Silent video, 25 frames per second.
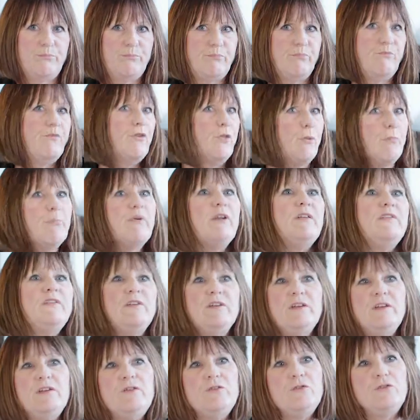for the
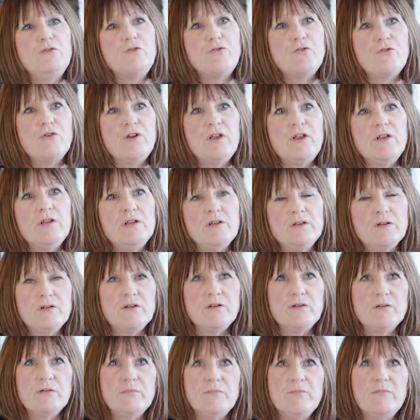printing industry.
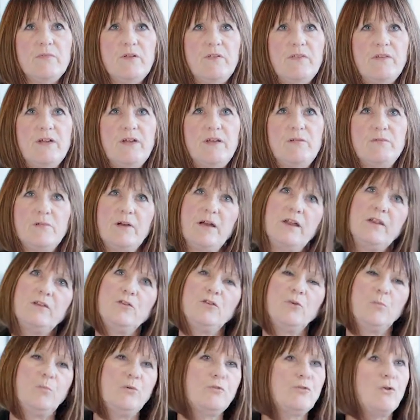And then I
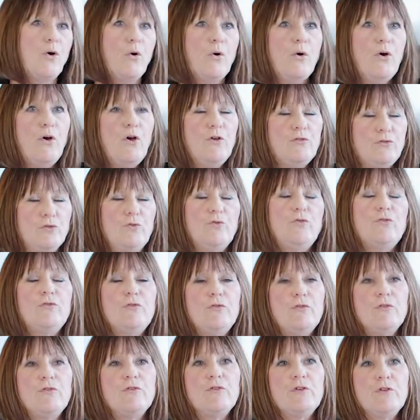ended up at
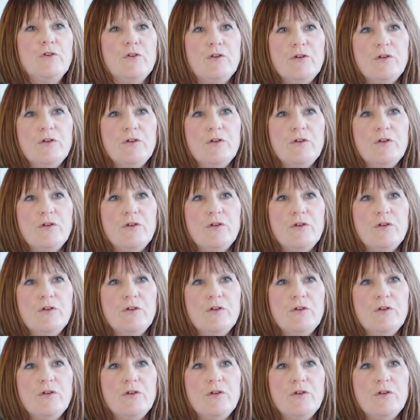Dudson's.